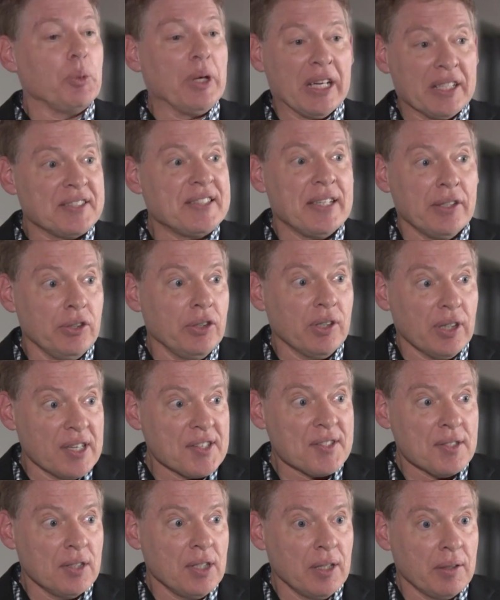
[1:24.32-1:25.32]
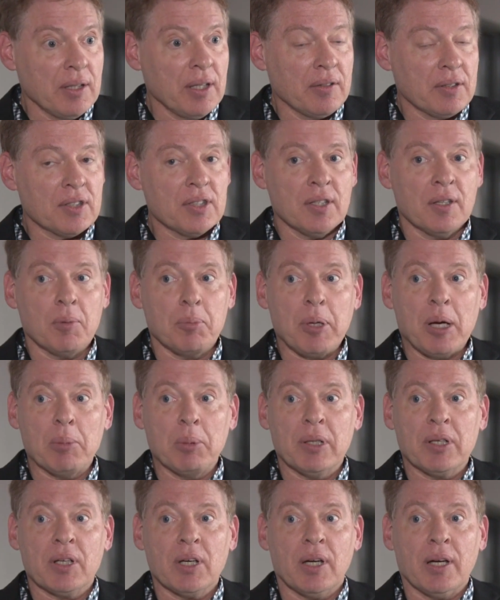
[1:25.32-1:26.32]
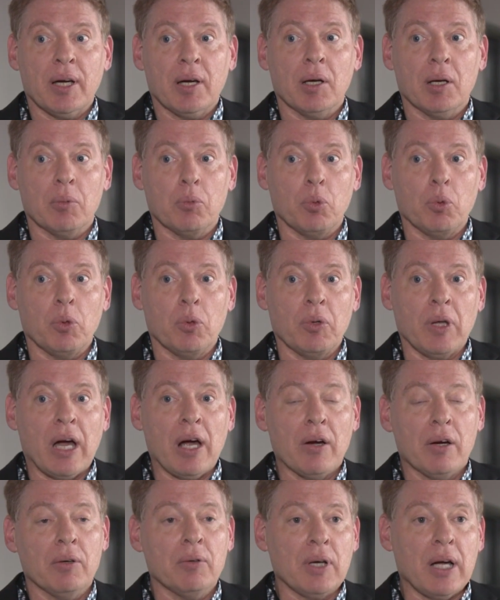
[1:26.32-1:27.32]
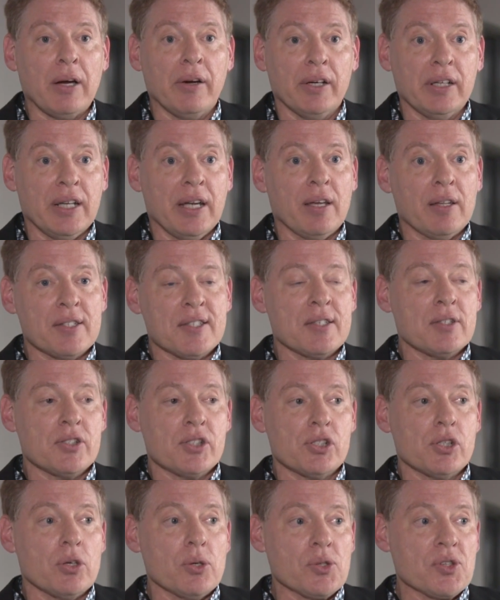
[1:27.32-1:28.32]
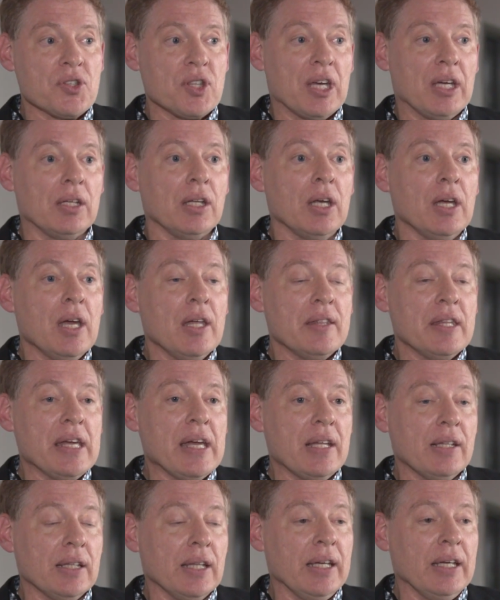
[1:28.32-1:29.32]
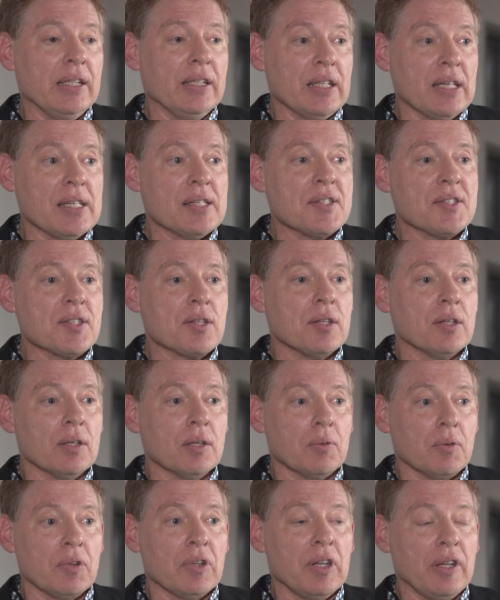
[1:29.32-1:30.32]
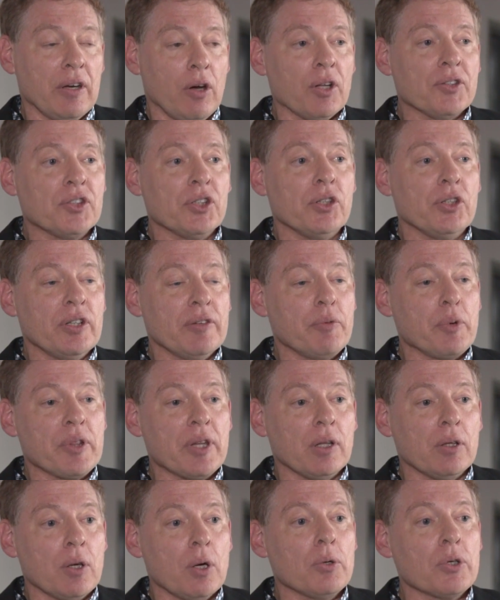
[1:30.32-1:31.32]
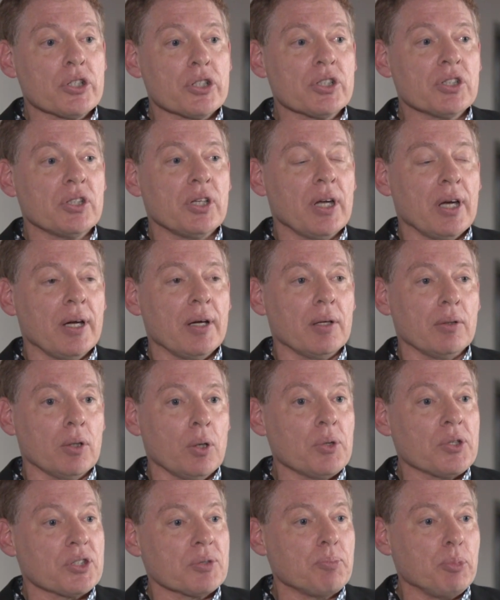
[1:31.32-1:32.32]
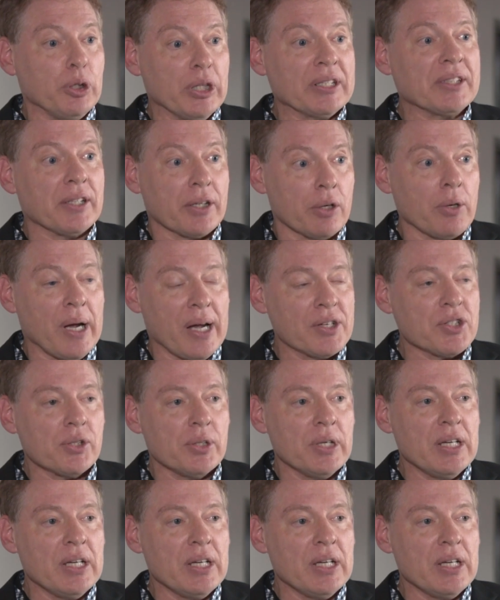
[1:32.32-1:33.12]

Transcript: We continue to listen to the, to the public. Um, our, our analysis shows that the eight lane is the, the alternative with the lowest, uh, lowest predicted crash